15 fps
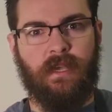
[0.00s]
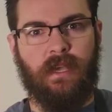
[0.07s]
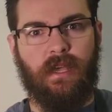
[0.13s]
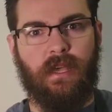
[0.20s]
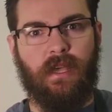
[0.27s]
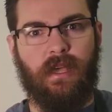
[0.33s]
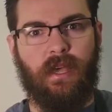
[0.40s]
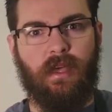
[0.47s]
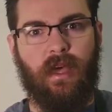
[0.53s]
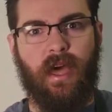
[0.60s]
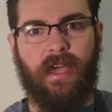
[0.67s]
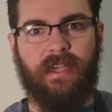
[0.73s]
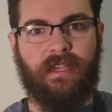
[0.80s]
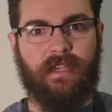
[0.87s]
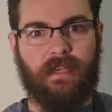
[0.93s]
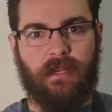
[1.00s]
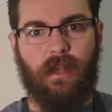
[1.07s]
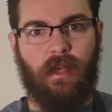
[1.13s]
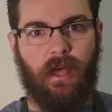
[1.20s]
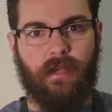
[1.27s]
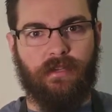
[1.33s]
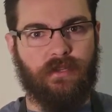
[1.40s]

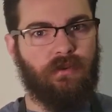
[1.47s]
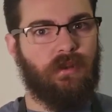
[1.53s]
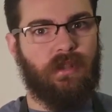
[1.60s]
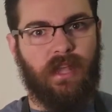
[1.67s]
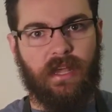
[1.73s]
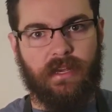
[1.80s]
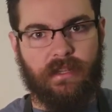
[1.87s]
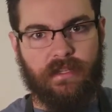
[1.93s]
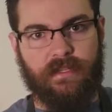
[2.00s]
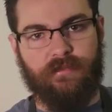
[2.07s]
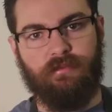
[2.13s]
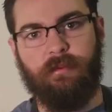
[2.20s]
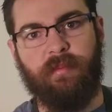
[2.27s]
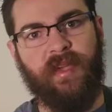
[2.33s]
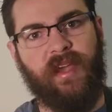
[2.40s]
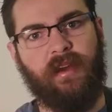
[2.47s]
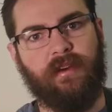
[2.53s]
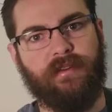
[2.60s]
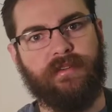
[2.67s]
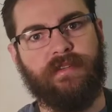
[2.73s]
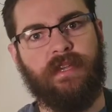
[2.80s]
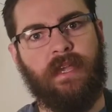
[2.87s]
I do a lot of these
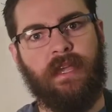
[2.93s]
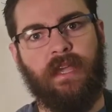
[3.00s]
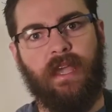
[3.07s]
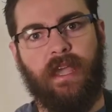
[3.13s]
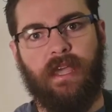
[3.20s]
repairs,